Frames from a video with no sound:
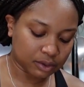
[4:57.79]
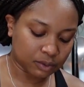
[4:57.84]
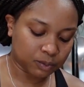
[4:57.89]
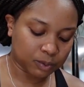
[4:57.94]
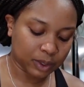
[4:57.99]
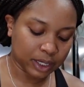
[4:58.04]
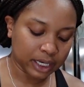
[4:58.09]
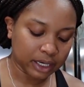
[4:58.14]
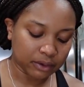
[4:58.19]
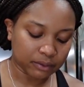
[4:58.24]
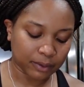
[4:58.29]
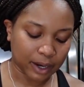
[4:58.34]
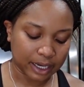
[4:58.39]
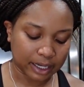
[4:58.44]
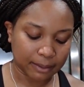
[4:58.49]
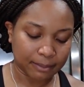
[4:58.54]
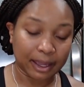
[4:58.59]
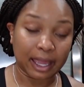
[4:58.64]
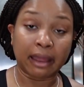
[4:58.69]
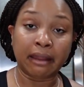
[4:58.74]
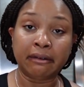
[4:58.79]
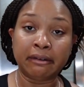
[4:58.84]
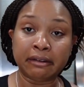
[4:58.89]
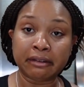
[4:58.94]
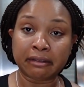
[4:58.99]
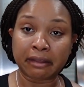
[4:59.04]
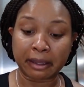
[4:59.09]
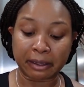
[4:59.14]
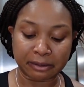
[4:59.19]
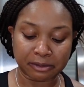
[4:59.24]
wouldn't
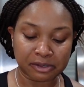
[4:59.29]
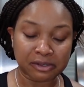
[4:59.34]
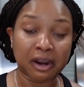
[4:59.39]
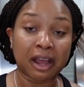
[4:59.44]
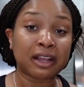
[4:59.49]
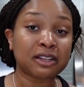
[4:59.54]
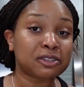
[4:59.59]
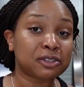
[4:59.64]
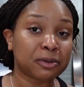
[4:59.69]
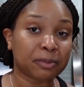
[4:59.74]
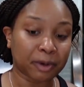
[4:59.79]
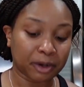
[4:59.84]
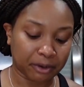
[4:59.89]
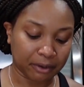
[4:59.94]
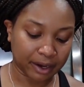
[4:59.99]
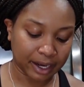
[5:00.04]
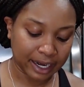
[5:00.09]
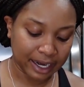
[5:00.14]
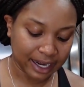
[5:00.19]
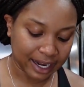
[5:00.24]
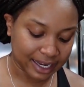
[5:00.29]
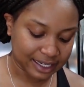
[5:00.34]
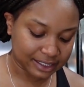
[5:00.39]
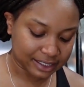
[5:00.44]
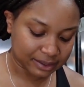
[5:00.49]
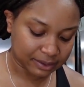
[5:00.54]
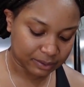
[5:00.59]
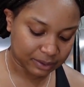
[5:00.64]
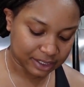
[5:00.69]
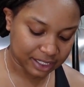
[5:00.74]
recommend like it's not super great I
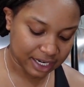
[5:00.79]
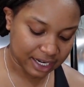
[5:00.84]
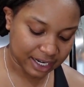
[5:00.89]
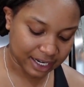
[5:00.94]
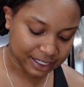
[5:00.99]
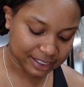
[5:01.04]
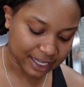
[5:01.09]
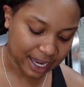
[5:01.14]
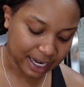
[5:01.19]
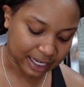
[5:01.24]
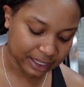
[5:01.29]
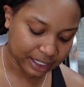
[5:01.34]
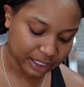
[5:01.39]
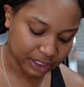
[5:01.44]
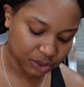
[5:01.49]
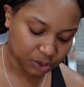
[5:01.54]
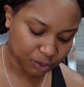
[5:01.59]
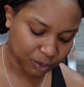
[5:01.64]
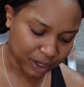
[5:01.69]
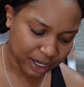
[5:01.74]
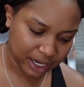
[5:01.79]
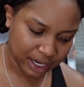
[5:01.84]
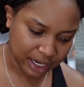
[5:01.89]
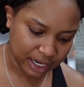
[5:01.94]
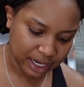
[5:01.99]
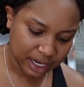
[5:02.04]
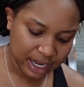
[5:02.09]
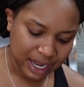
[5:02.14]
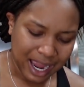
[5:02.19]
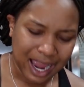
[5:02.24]
d- didn't exactly enjoy
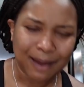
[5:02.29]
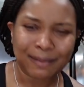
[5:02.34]
it